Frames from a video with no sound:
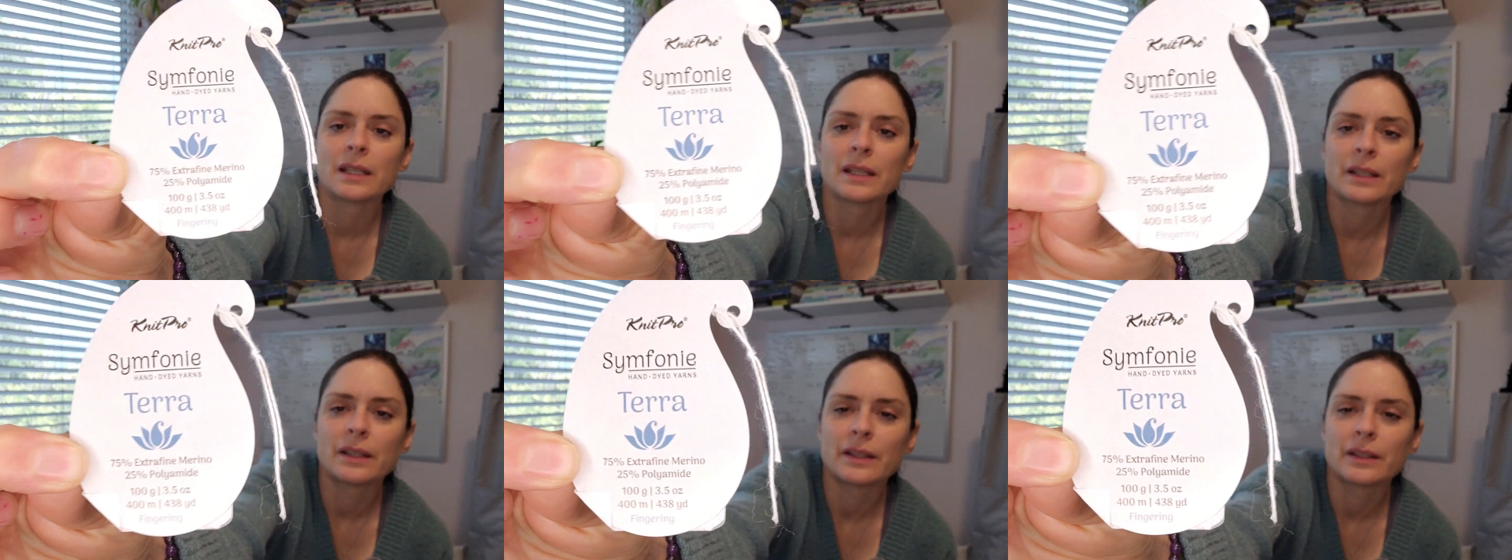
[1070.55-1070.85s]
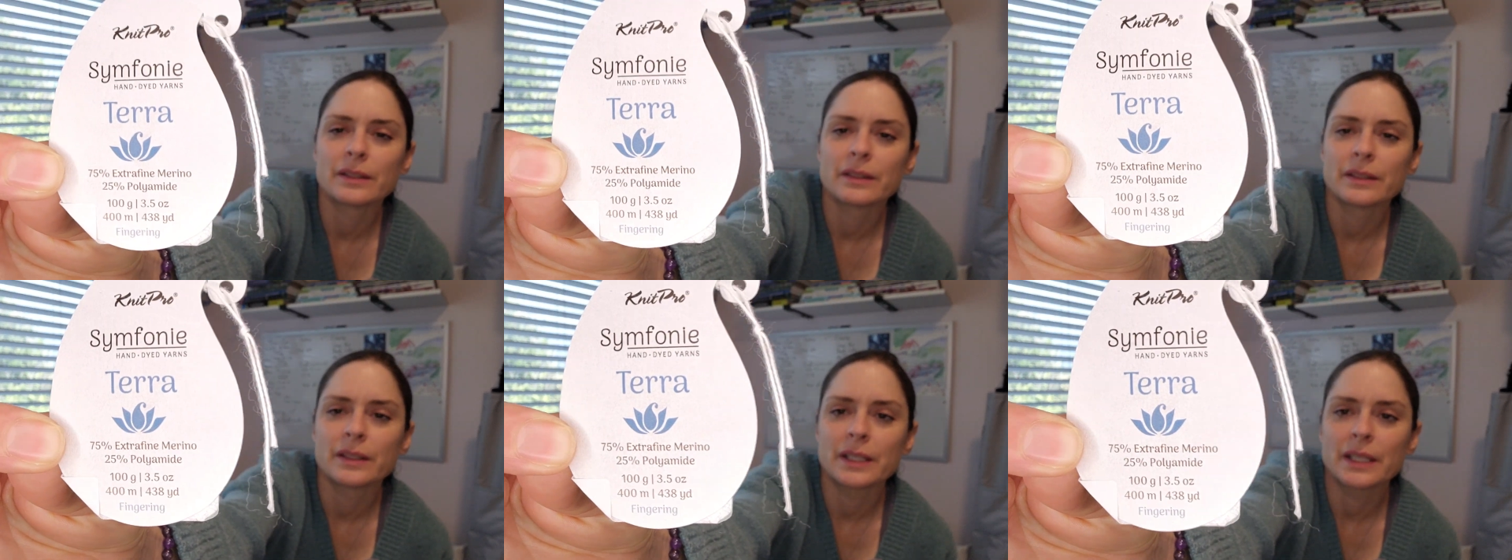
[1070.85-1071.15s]

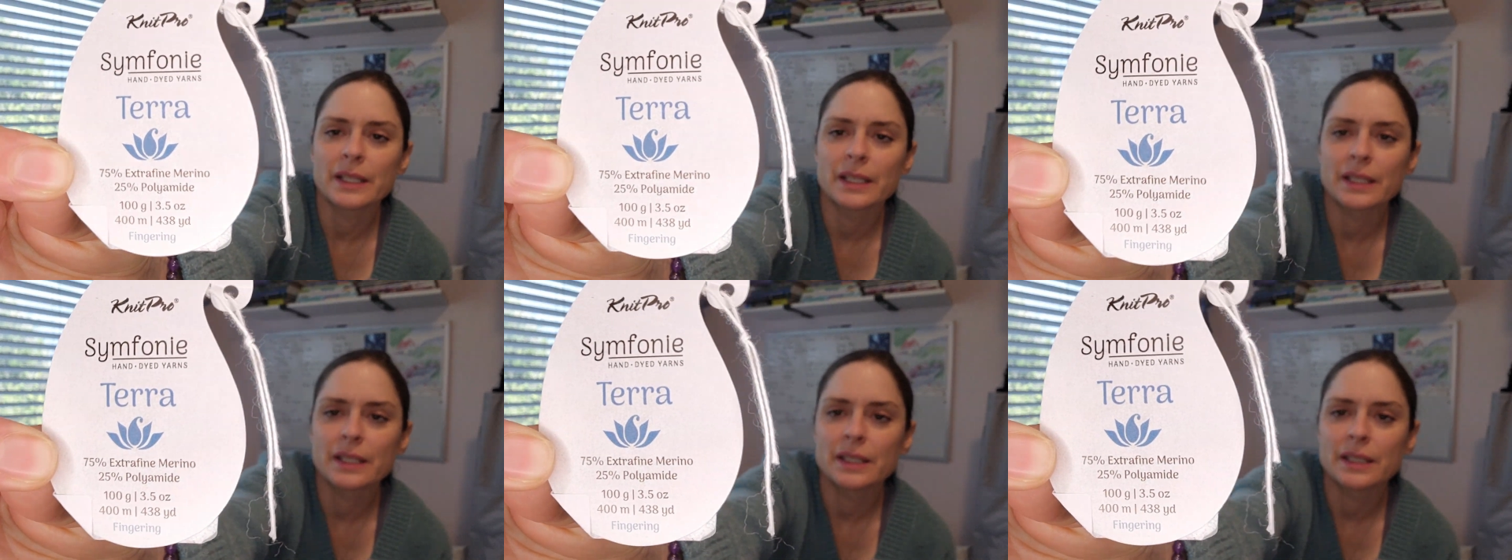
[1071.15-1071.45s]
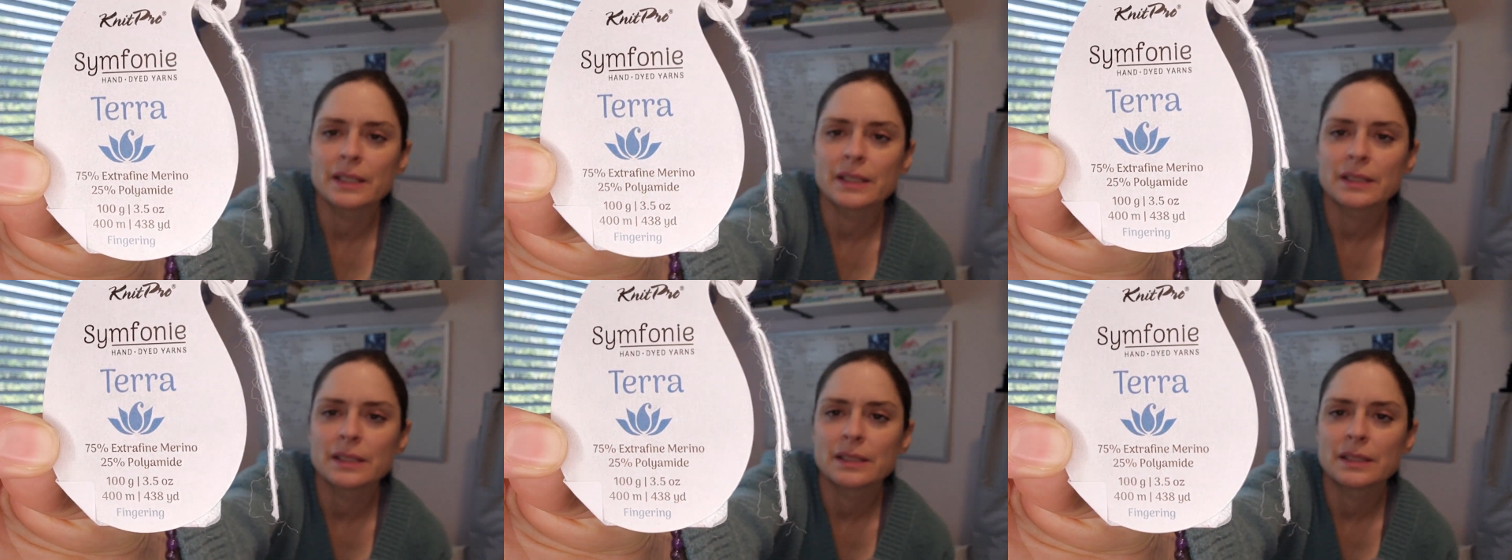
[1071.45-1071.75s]
Here
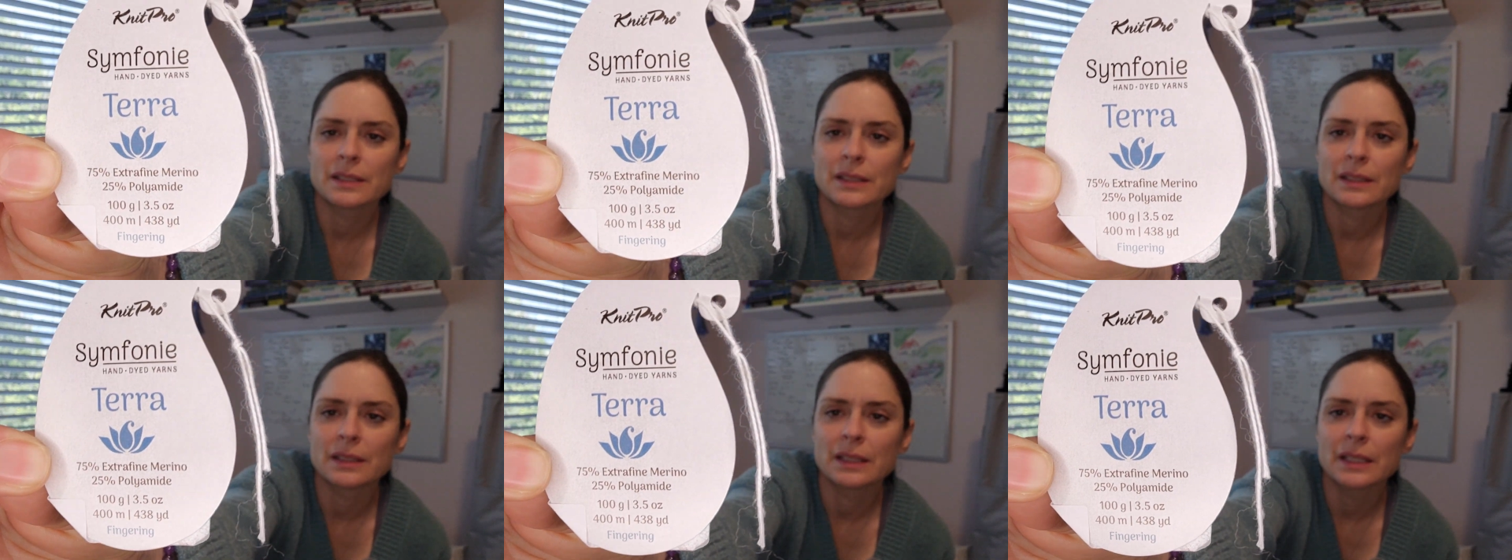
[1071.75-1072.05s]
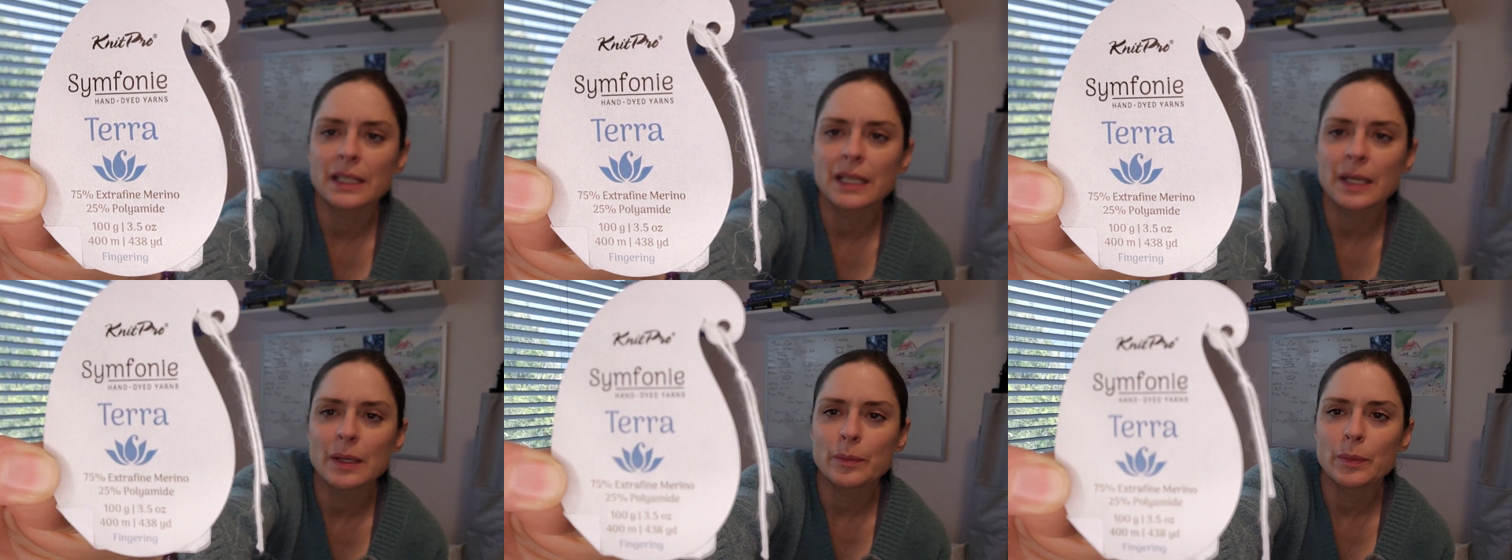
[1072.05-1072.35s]
is the
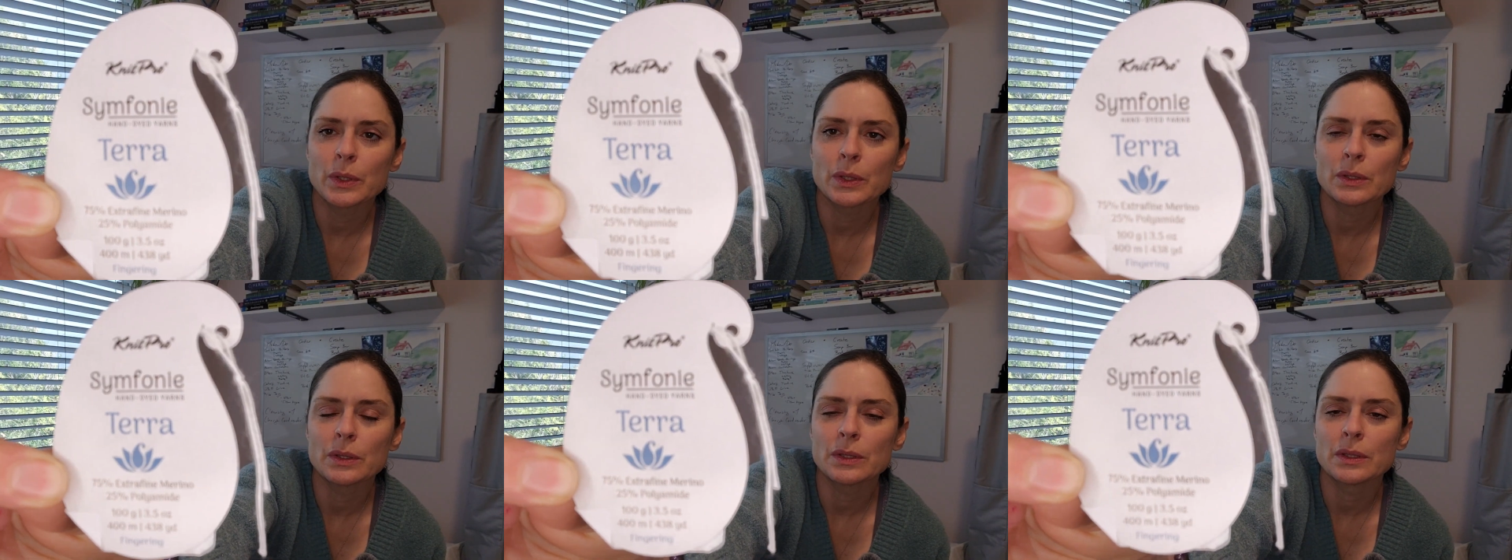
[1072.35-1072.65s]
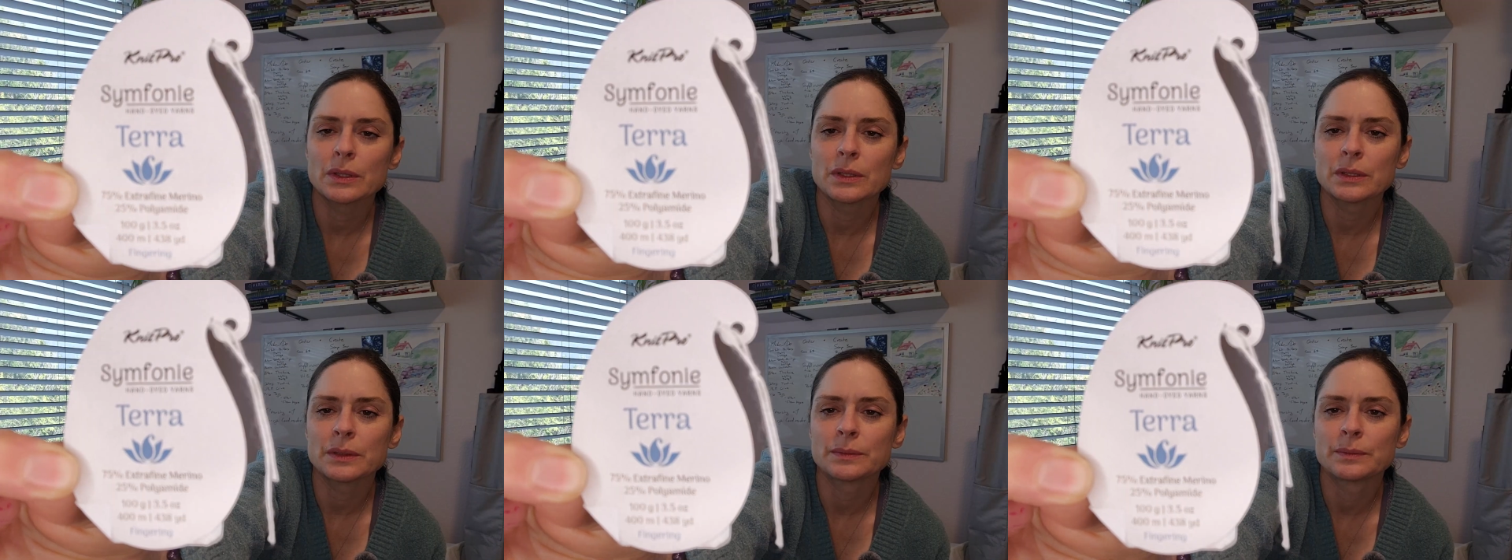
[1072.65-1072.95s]

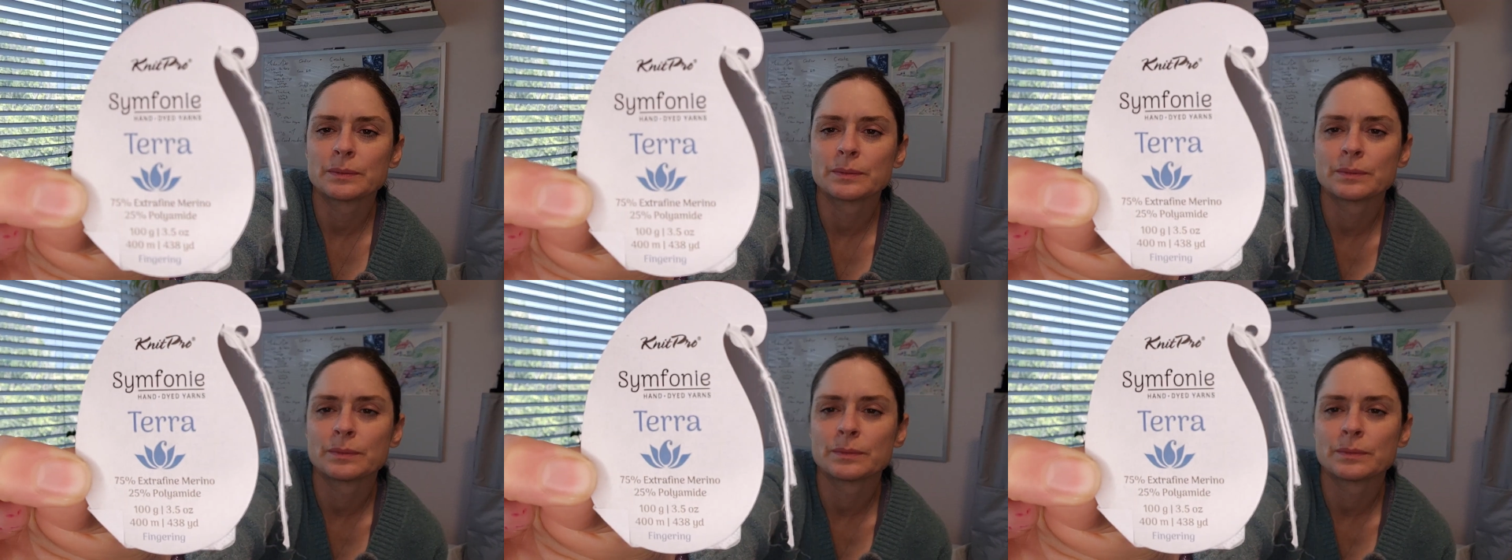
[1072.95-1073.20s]
label.